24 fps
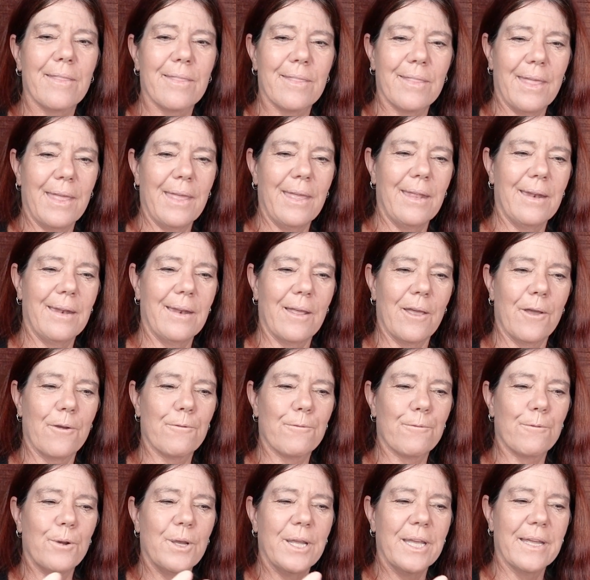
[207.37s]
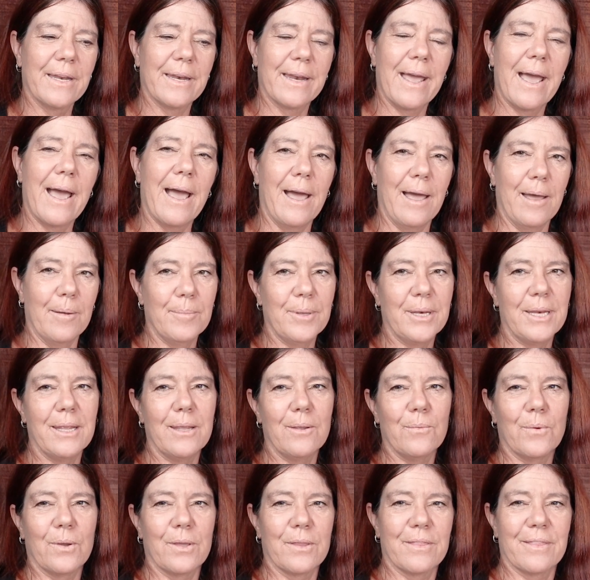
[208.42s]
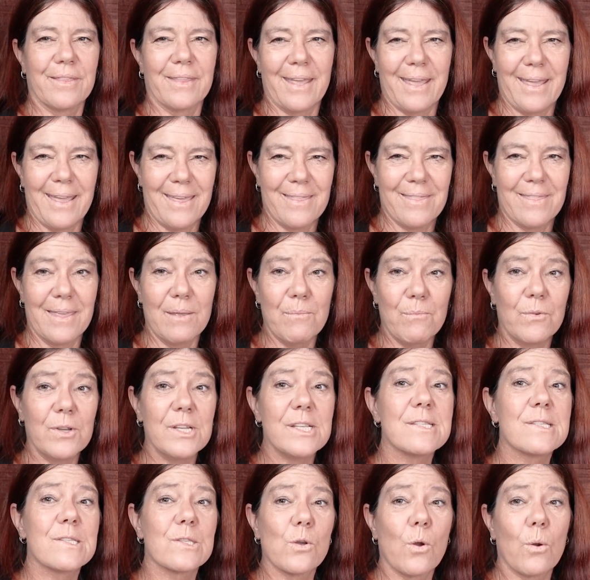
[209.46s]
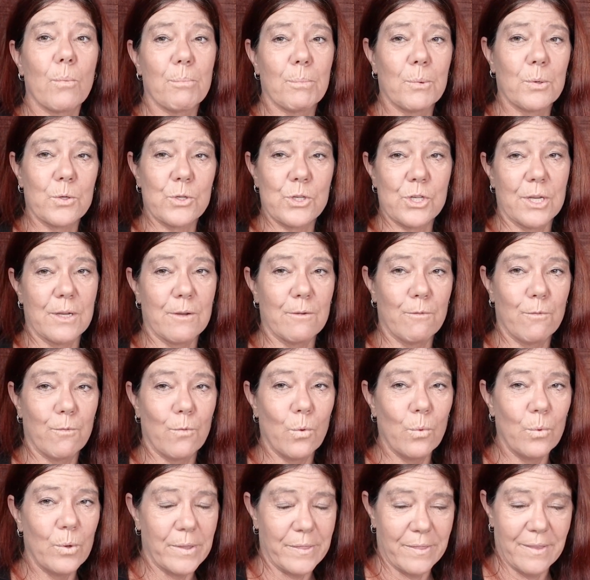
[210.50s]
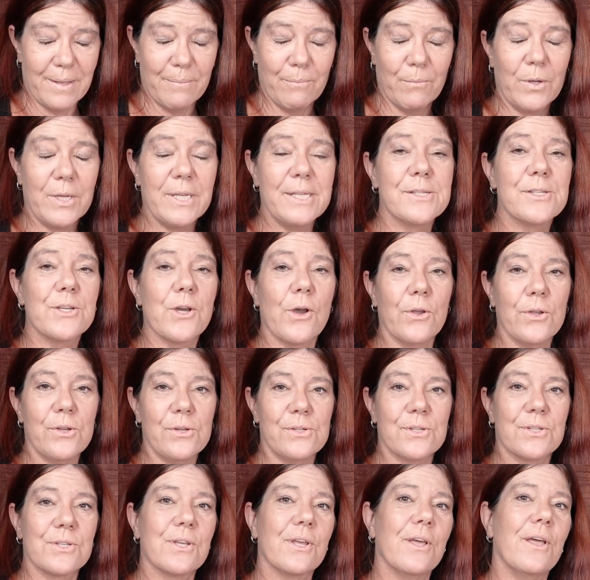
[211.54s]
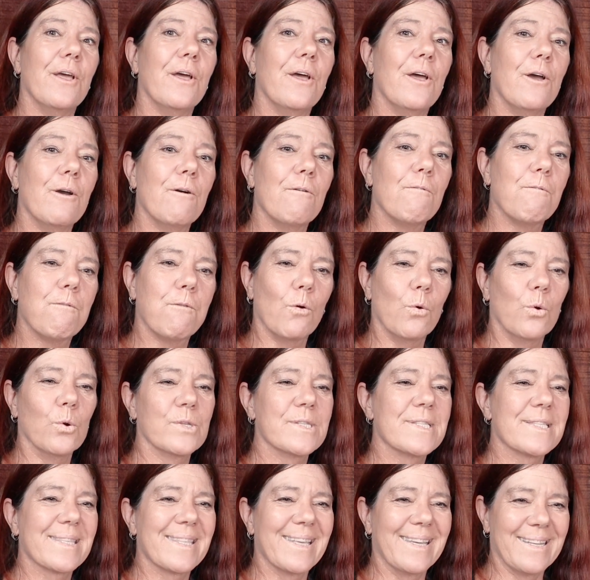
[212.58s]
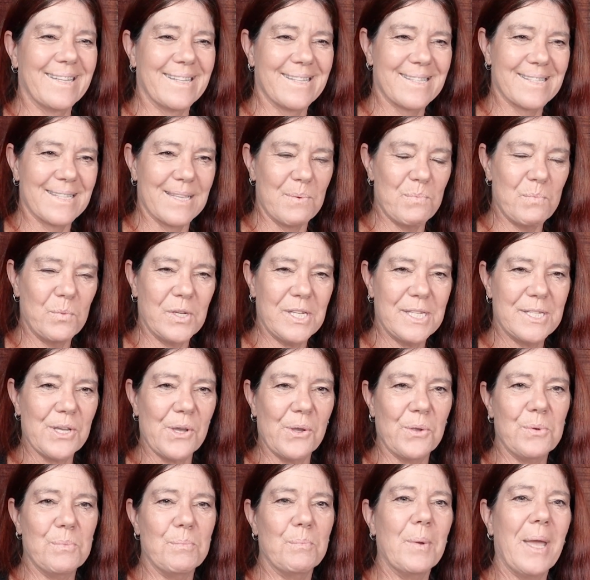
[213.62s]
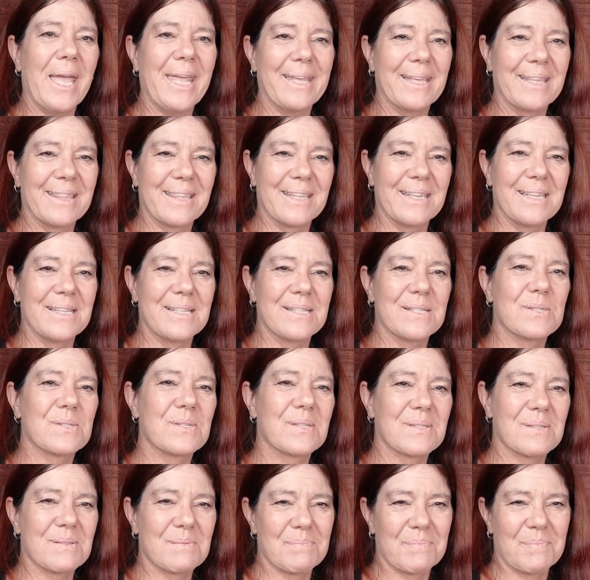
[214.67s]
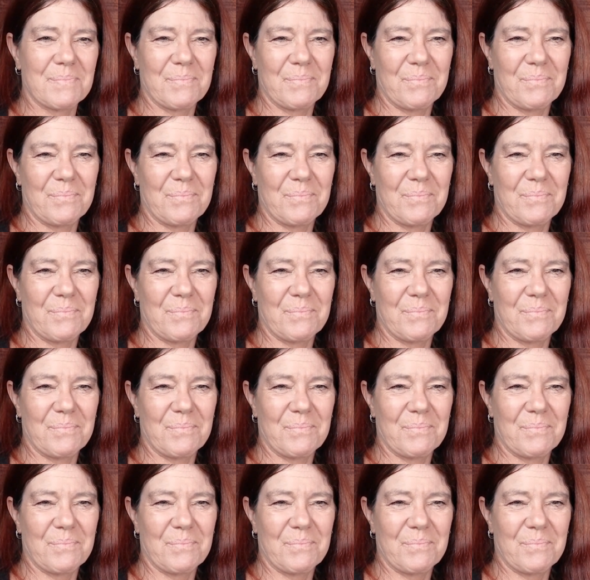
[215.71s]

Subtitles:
then if we're in harmony with that, then we stop pushing forward. Then we don't force things and we don't make things